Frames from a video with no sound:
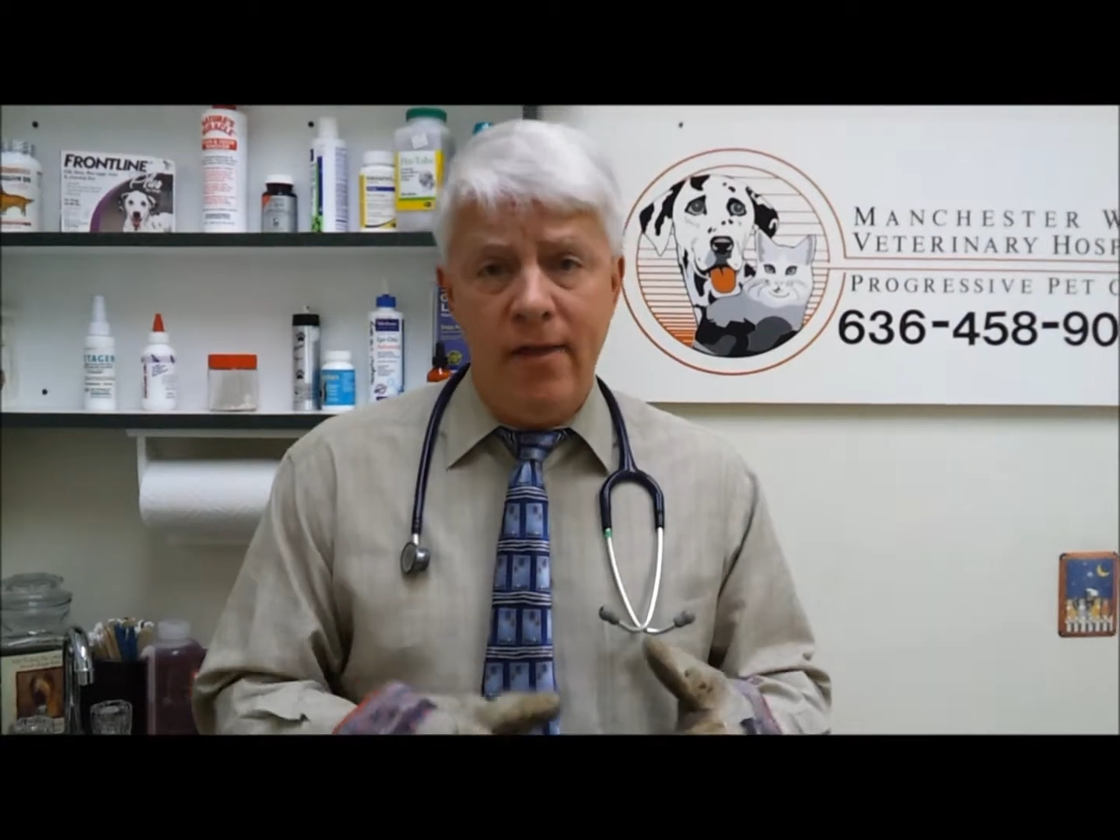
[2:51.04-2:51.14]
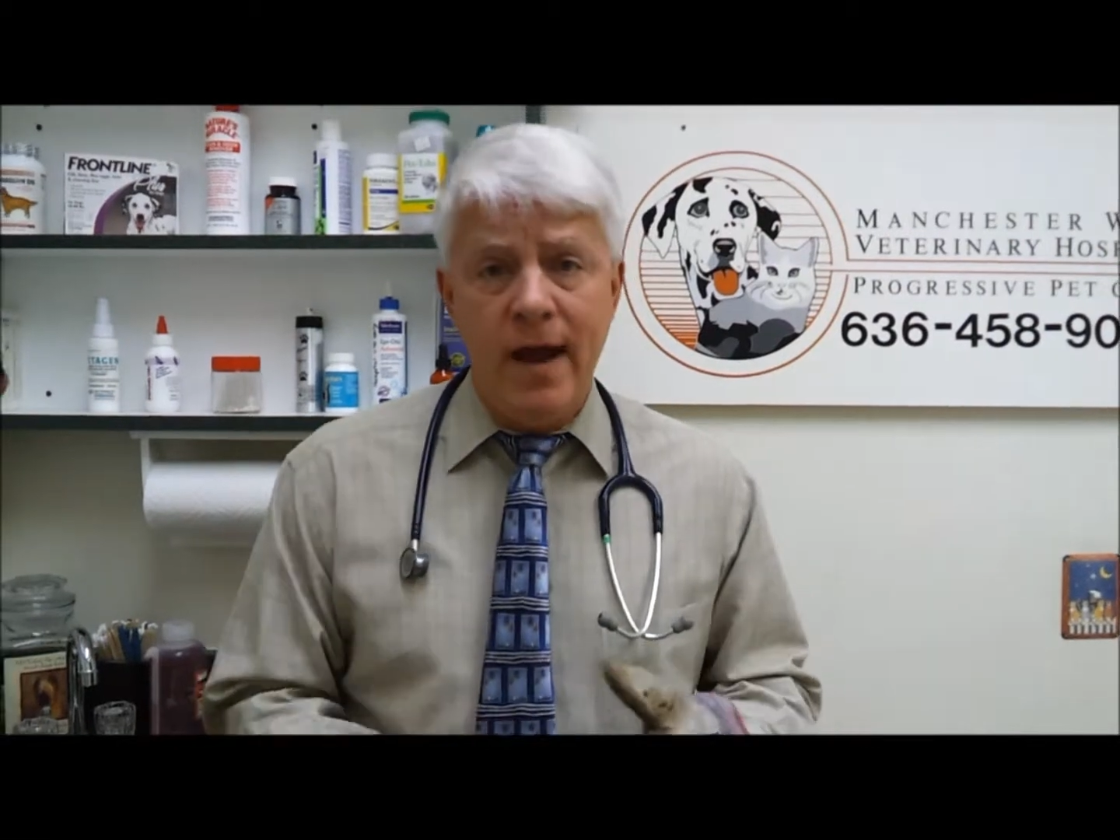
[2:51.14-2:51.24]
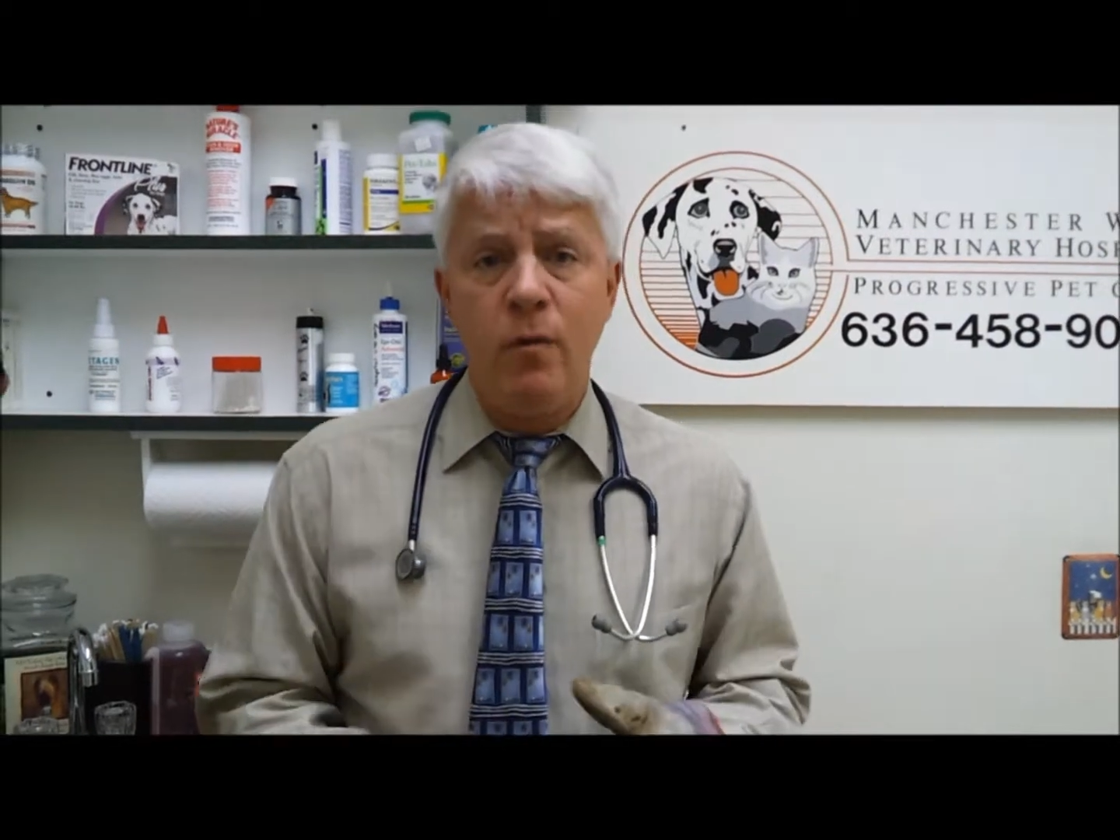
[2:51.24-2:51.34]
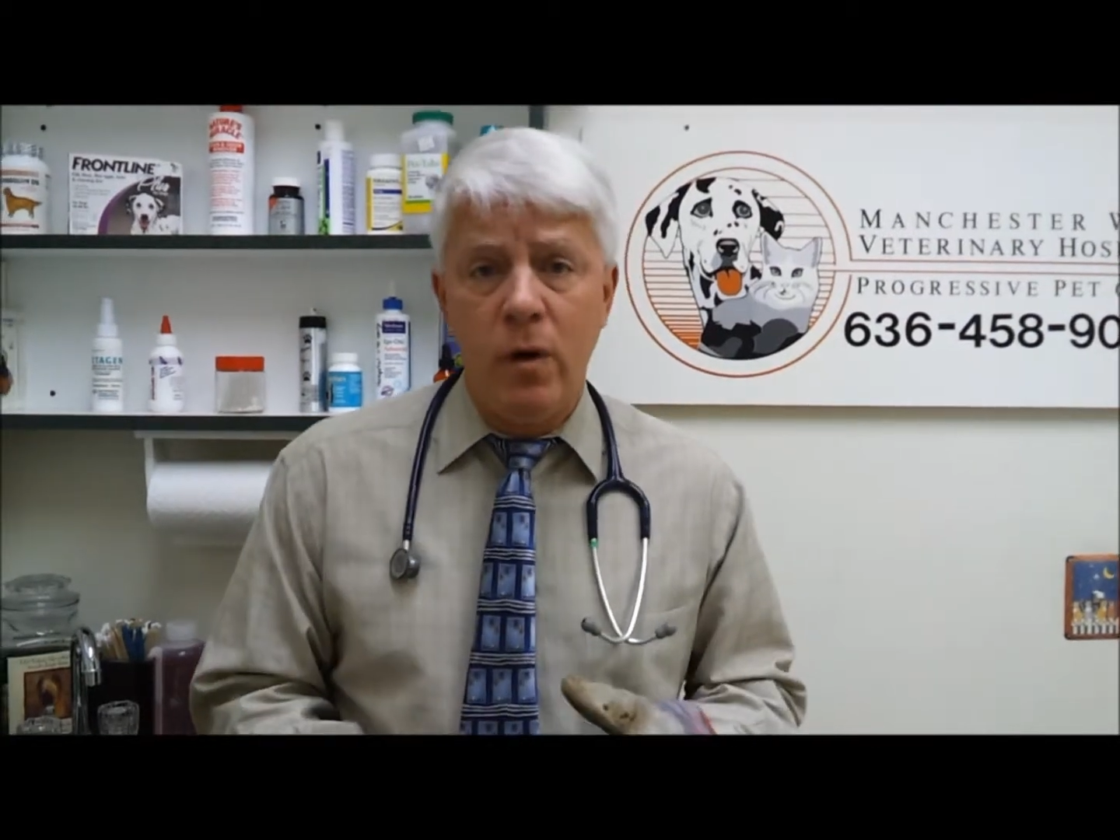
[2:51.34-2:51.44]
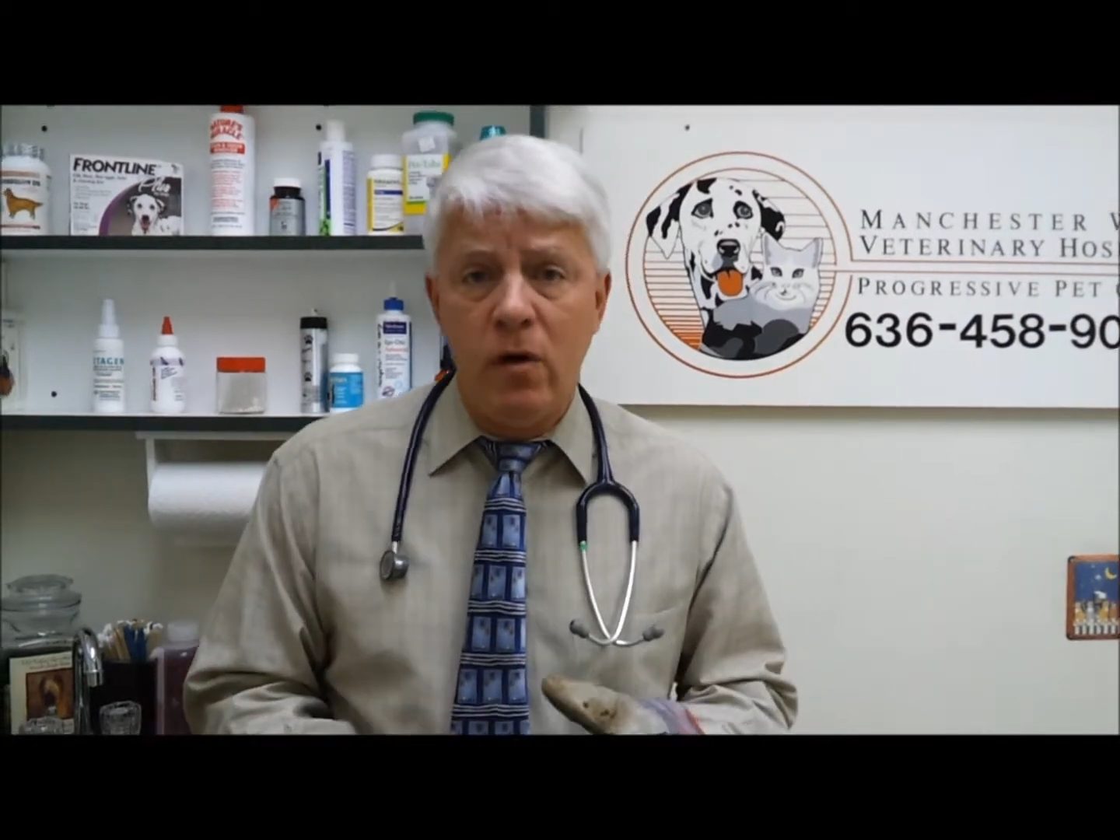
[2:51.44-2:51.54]

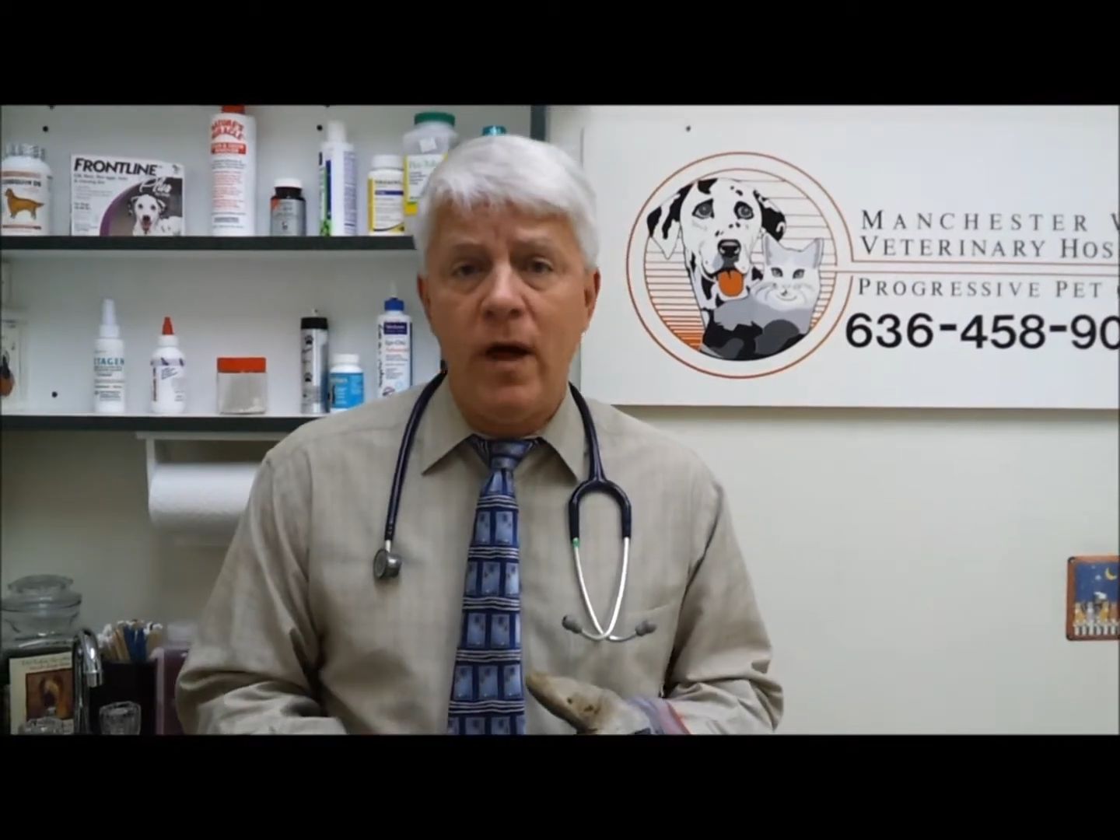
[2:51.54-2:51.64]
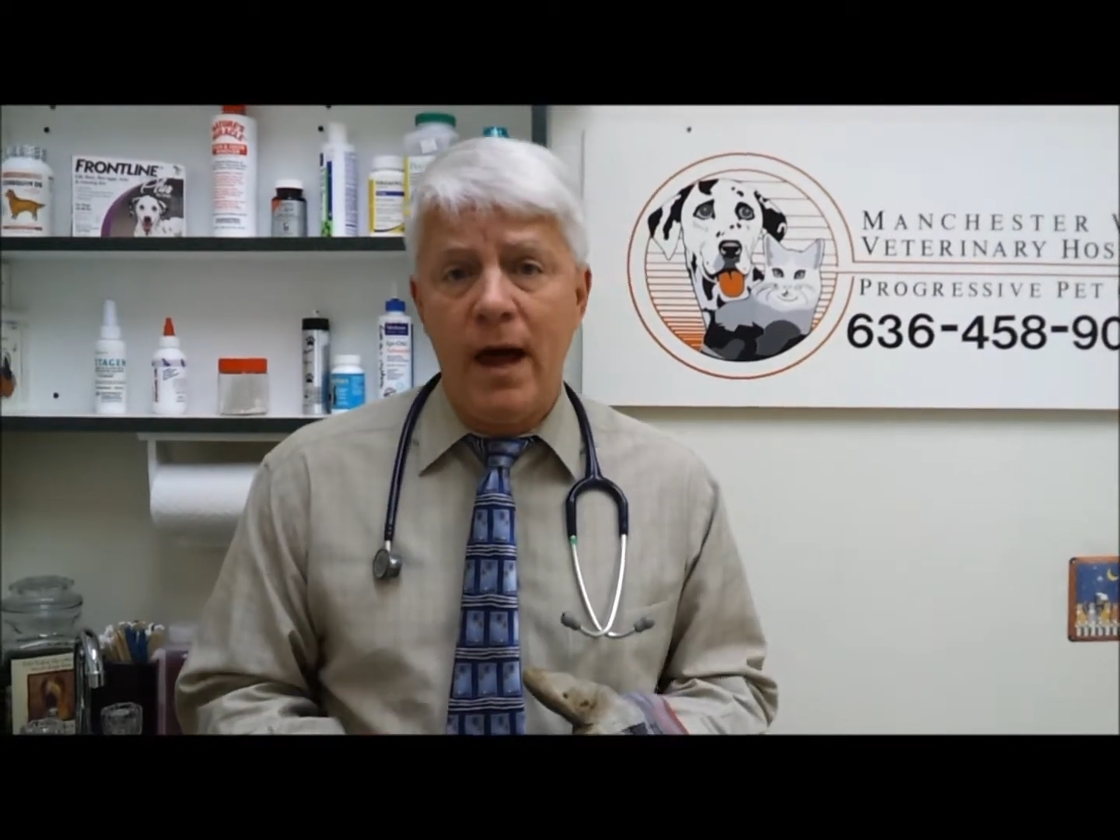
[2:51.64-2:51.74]
they will